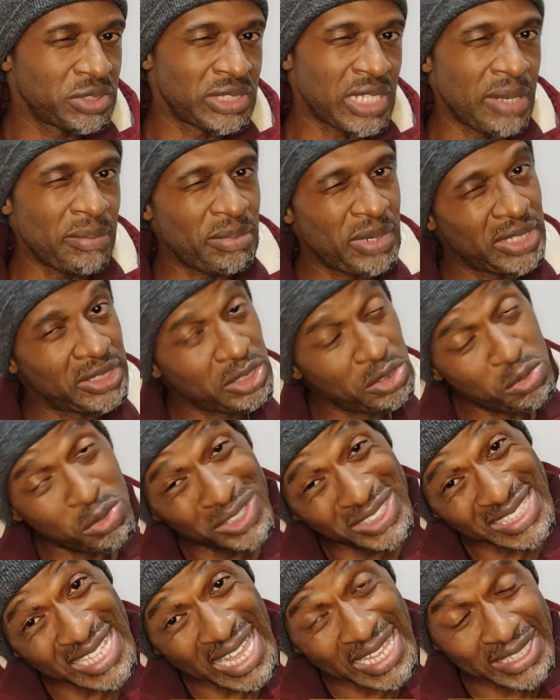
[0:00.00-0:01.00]
sign players it
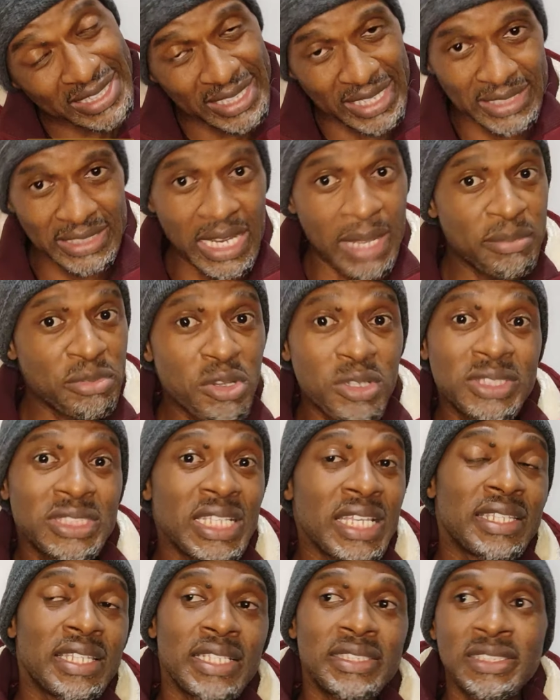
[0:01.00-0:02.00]
looks like that i'm not
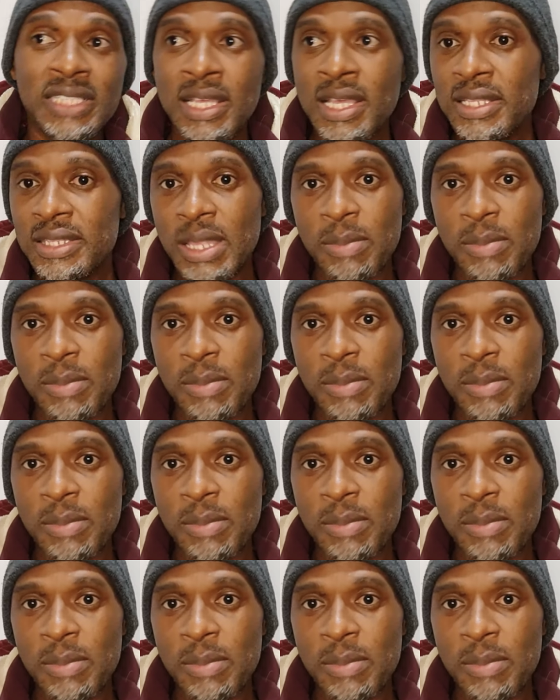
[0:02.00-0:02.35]
saying that's